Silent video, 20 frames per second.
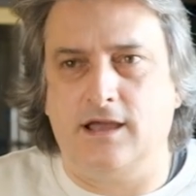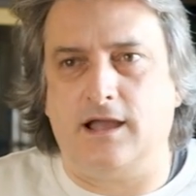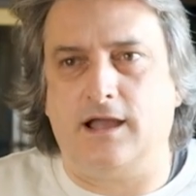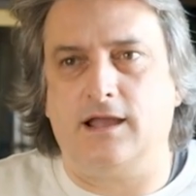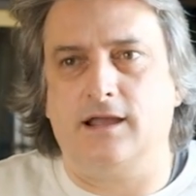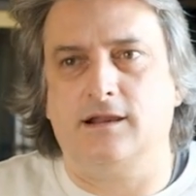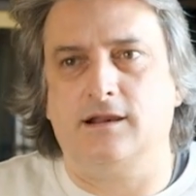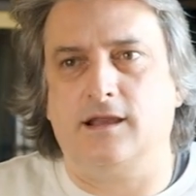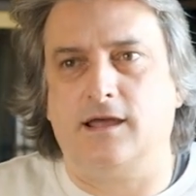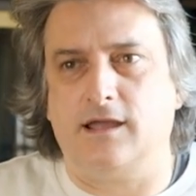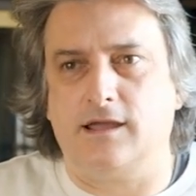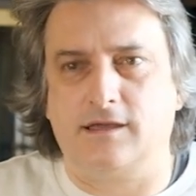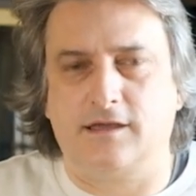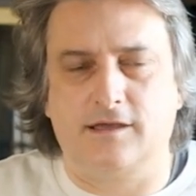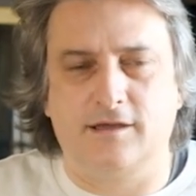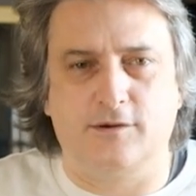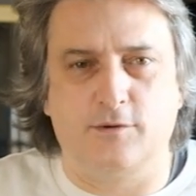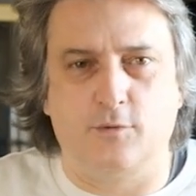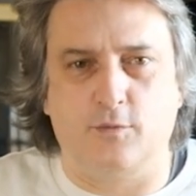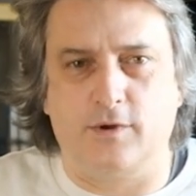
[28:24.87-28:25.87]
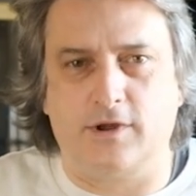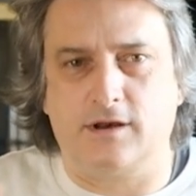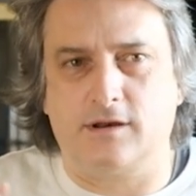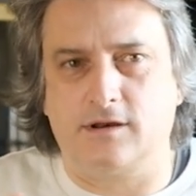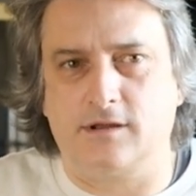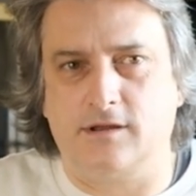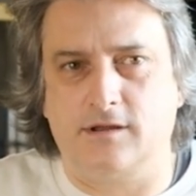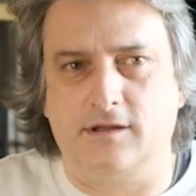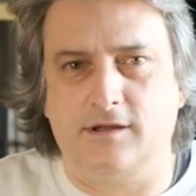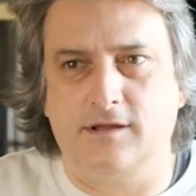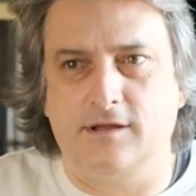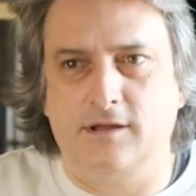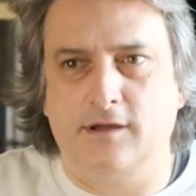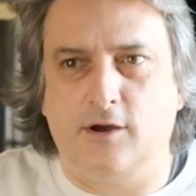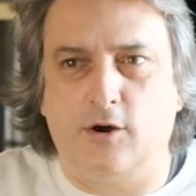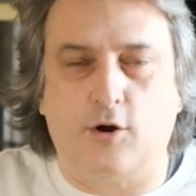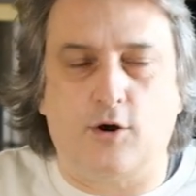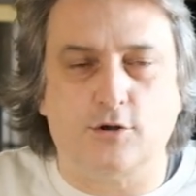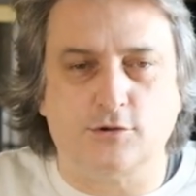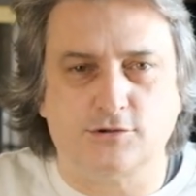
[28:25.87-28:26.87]
I like when
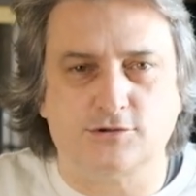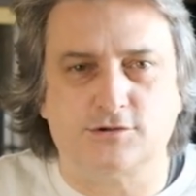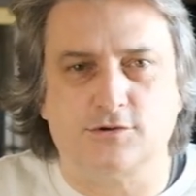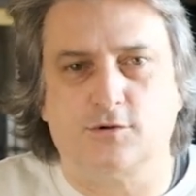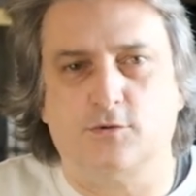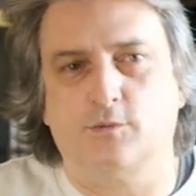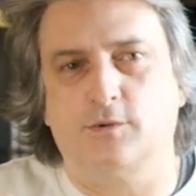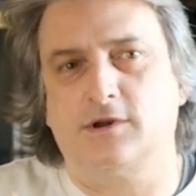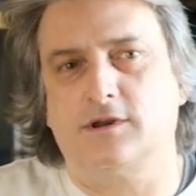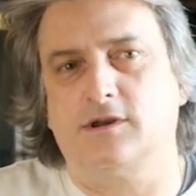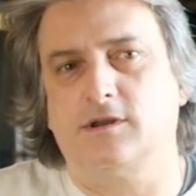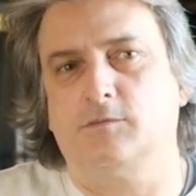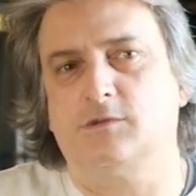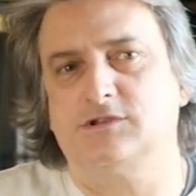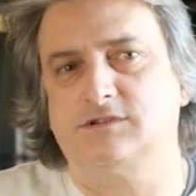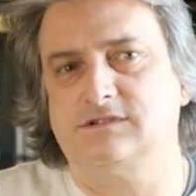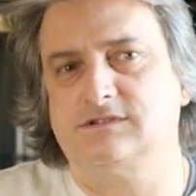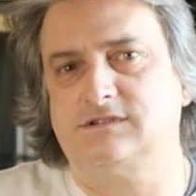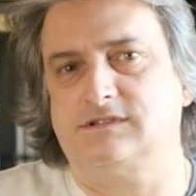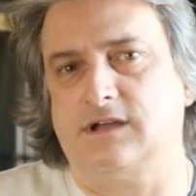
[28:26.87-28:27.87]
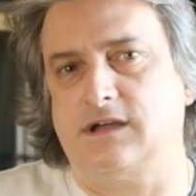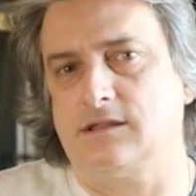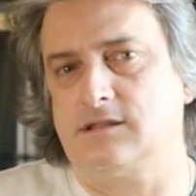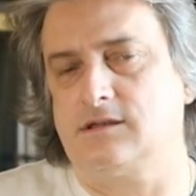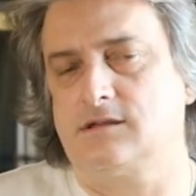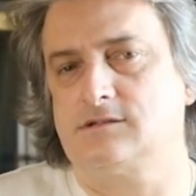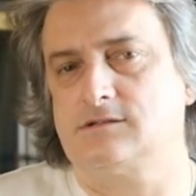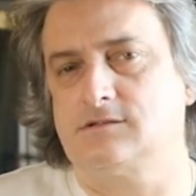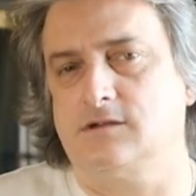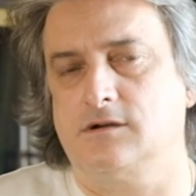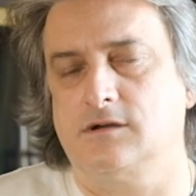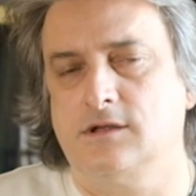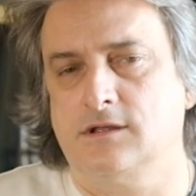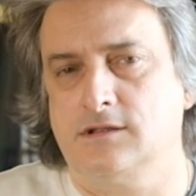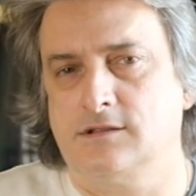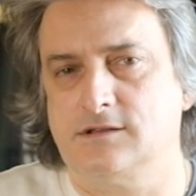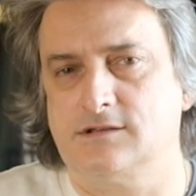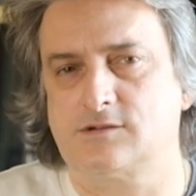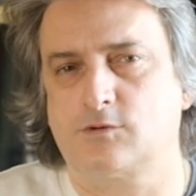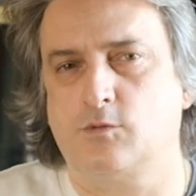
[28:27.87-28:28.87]
also when an image is static. So
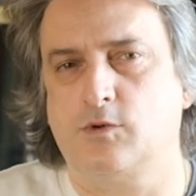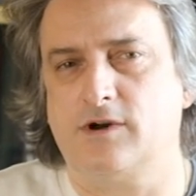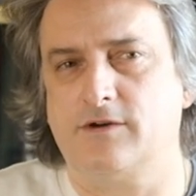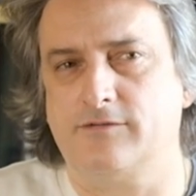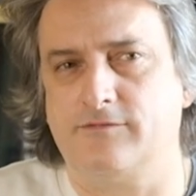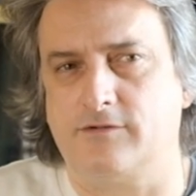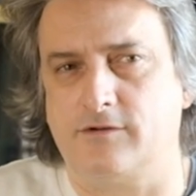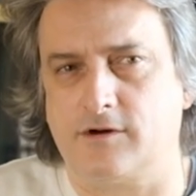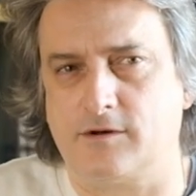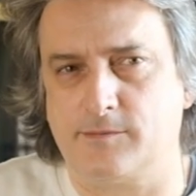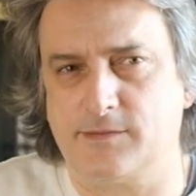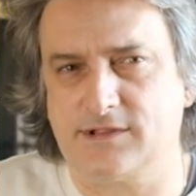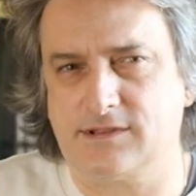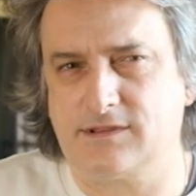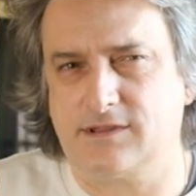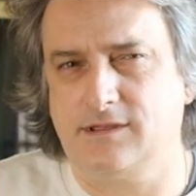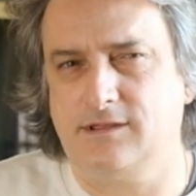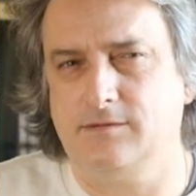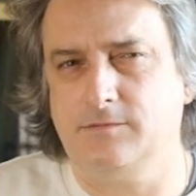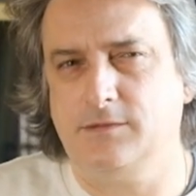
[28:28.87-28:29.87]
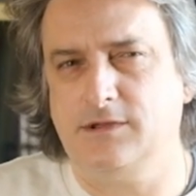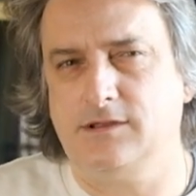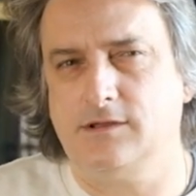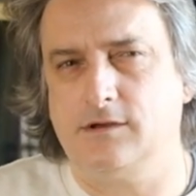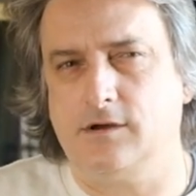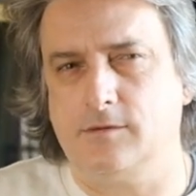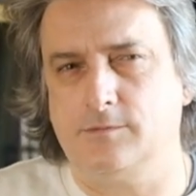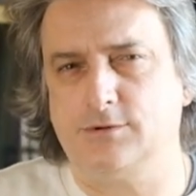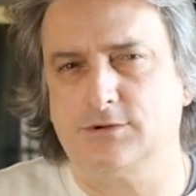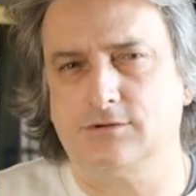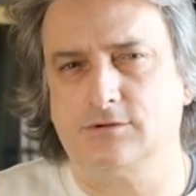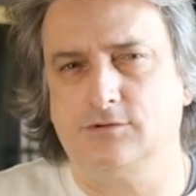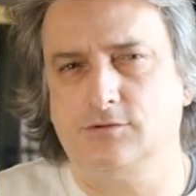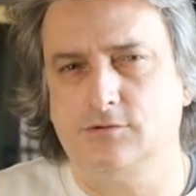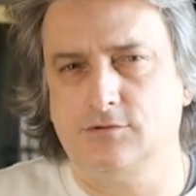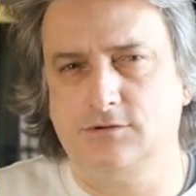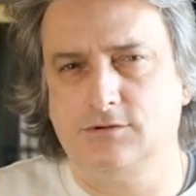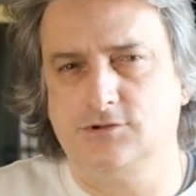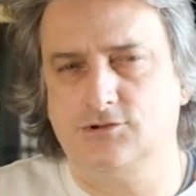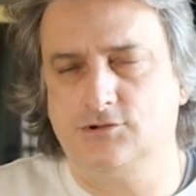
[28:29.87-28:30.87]
the square format give me the option
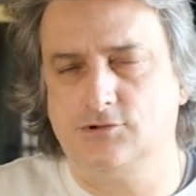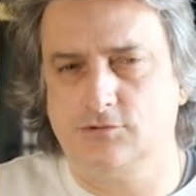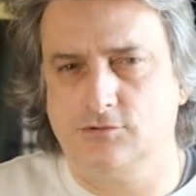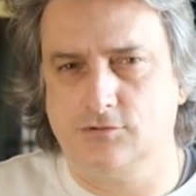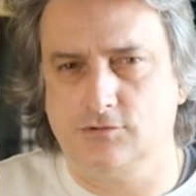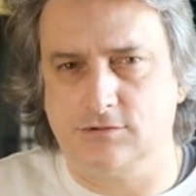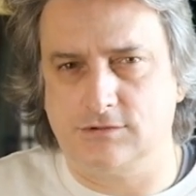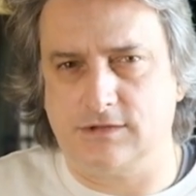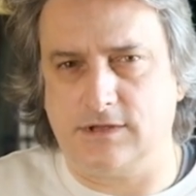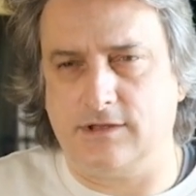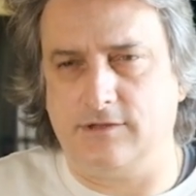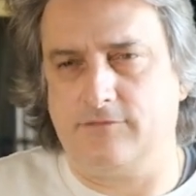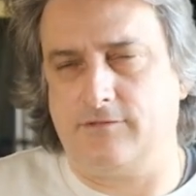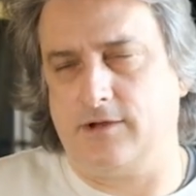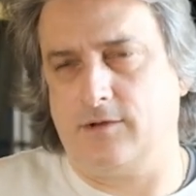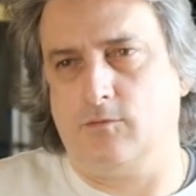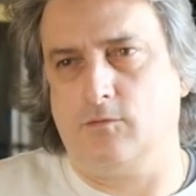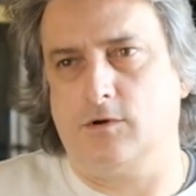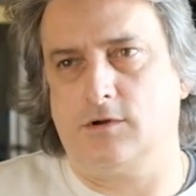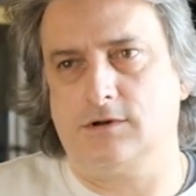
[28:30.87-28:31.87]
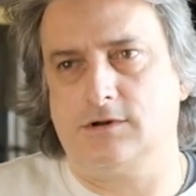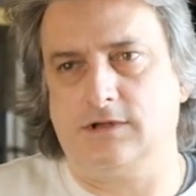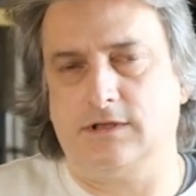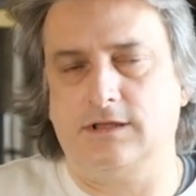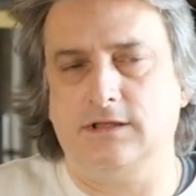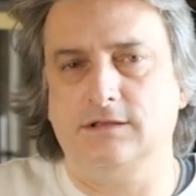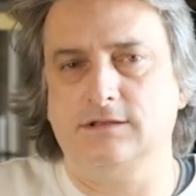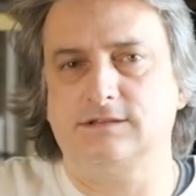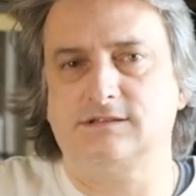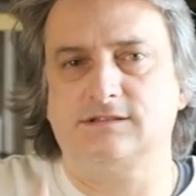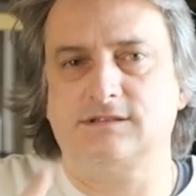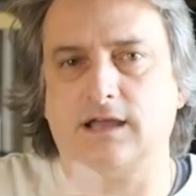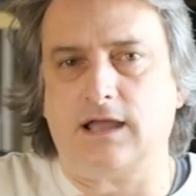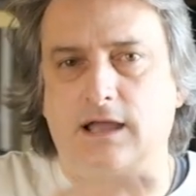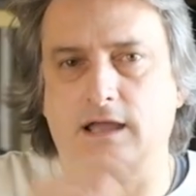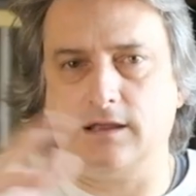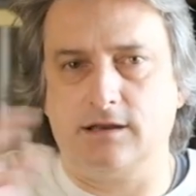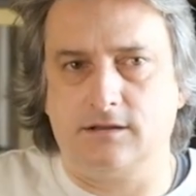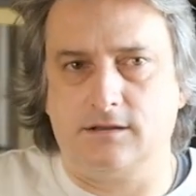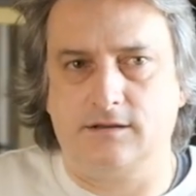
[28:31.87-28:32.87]
to choose if I want
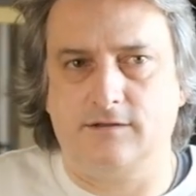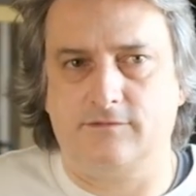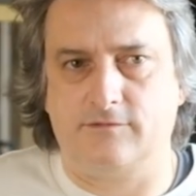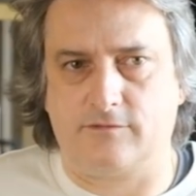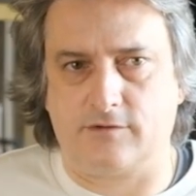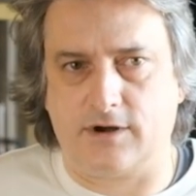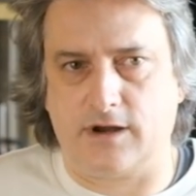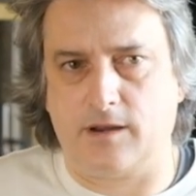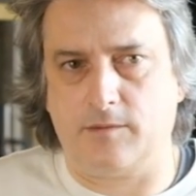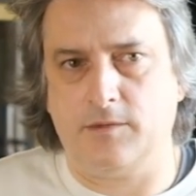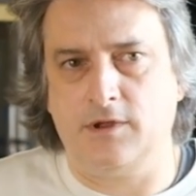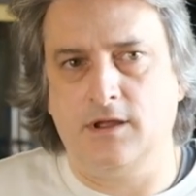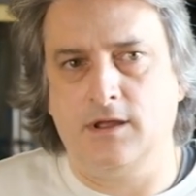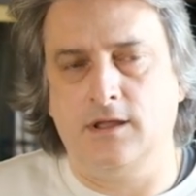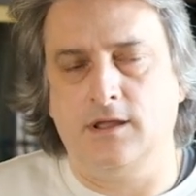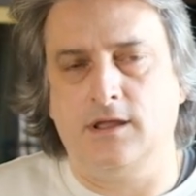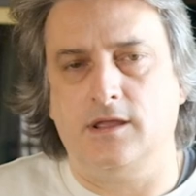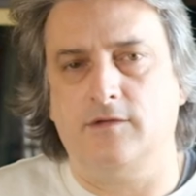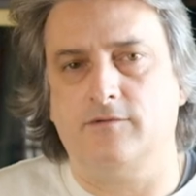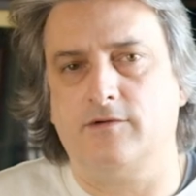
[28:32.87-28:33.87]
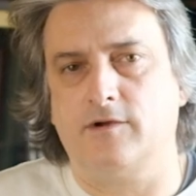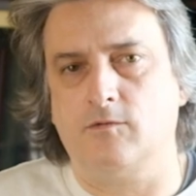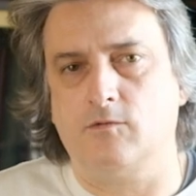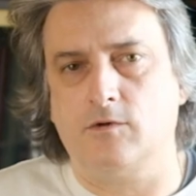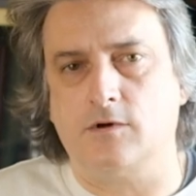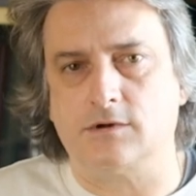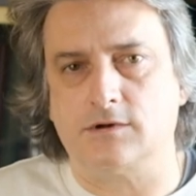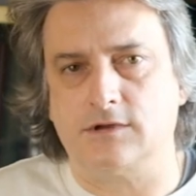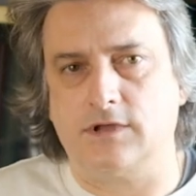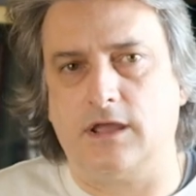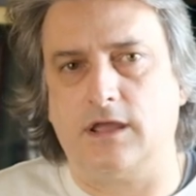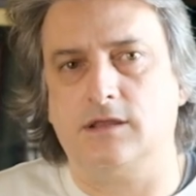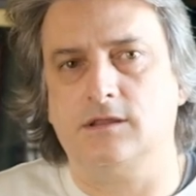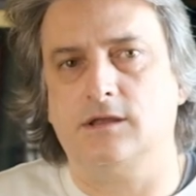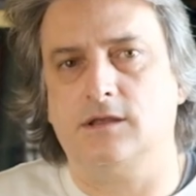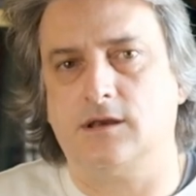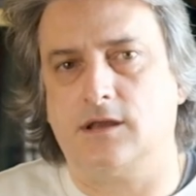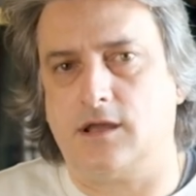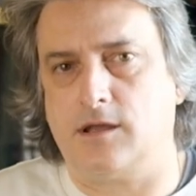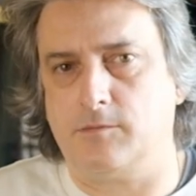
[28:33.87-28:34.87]
inside the frame, if I want a
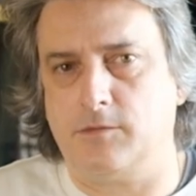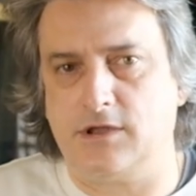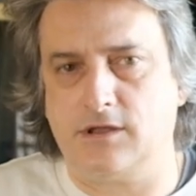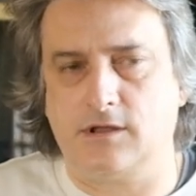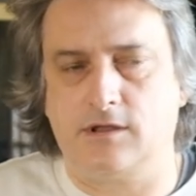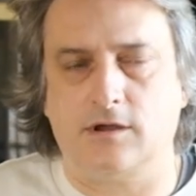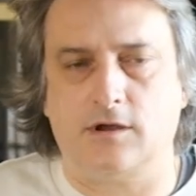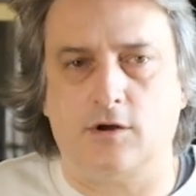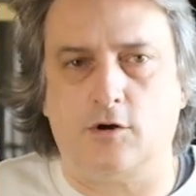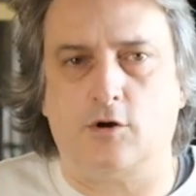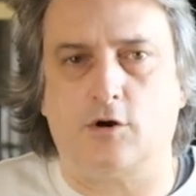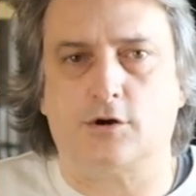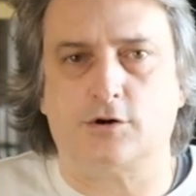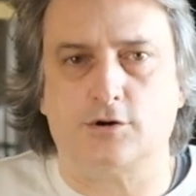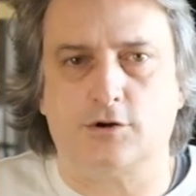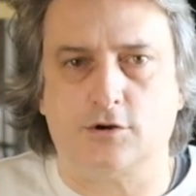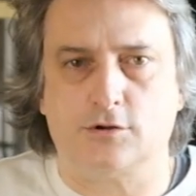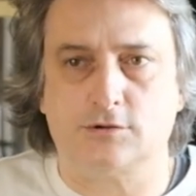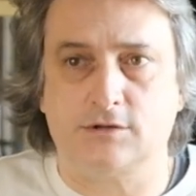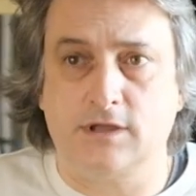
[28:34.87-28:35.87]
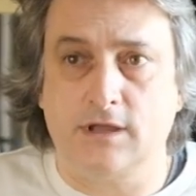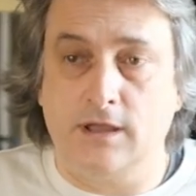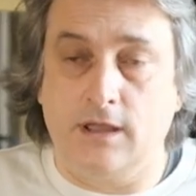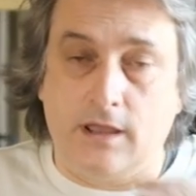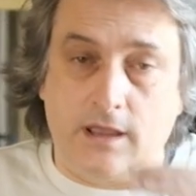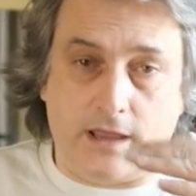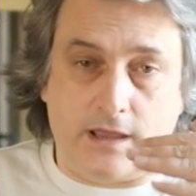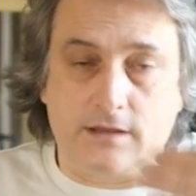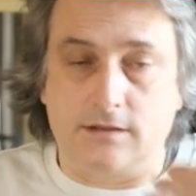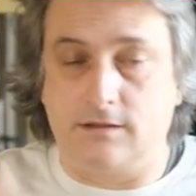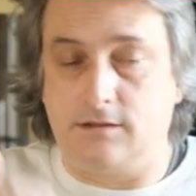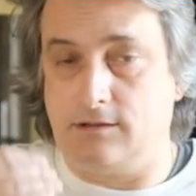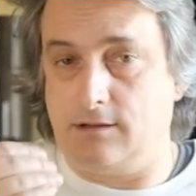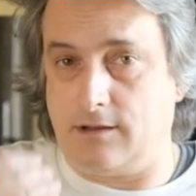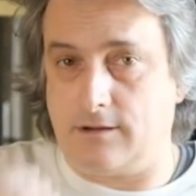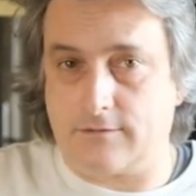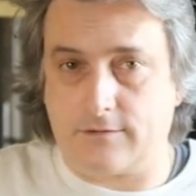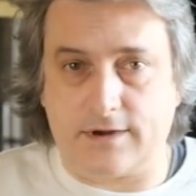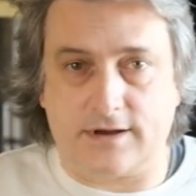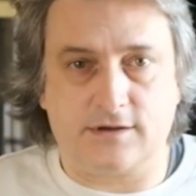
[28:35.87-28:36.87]
dynamic or not, and the
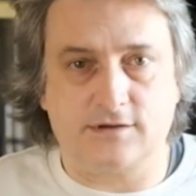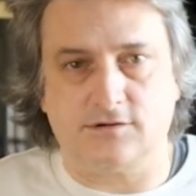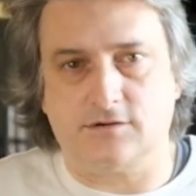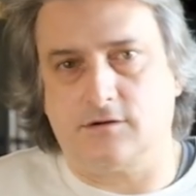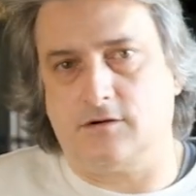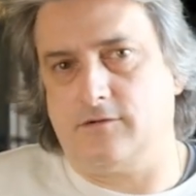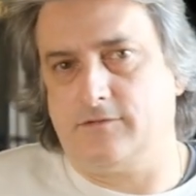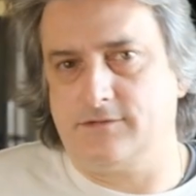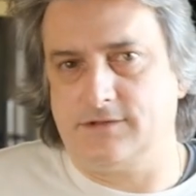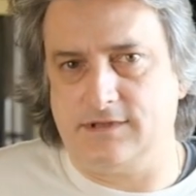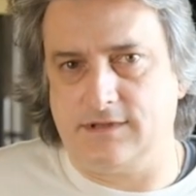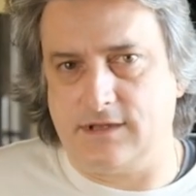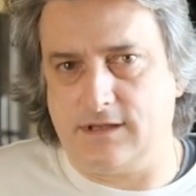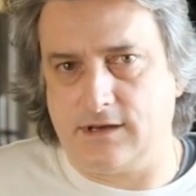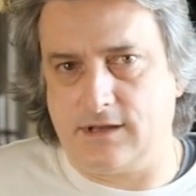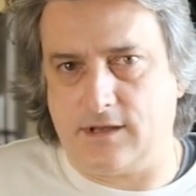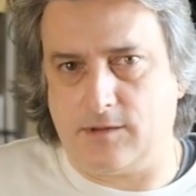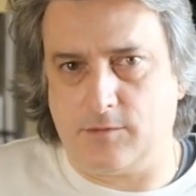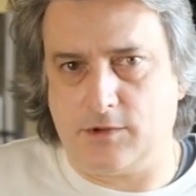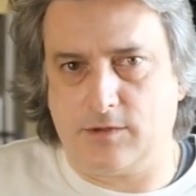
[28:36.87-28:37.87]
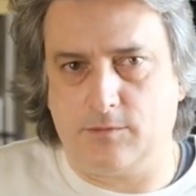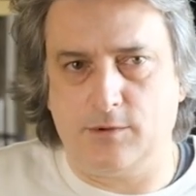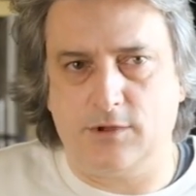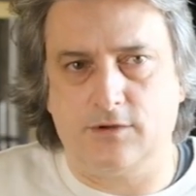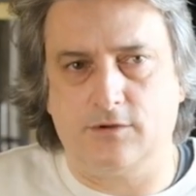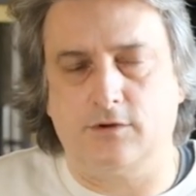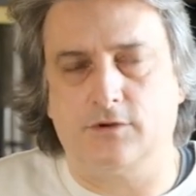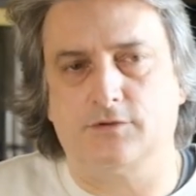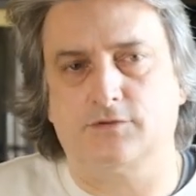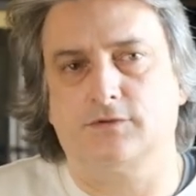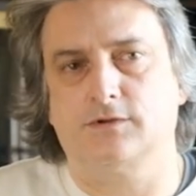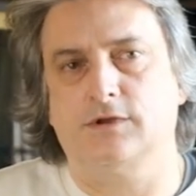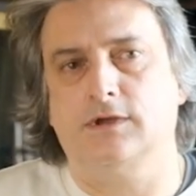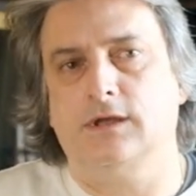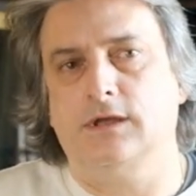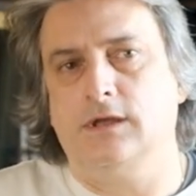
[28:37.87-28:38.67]
direction of the dynamic, because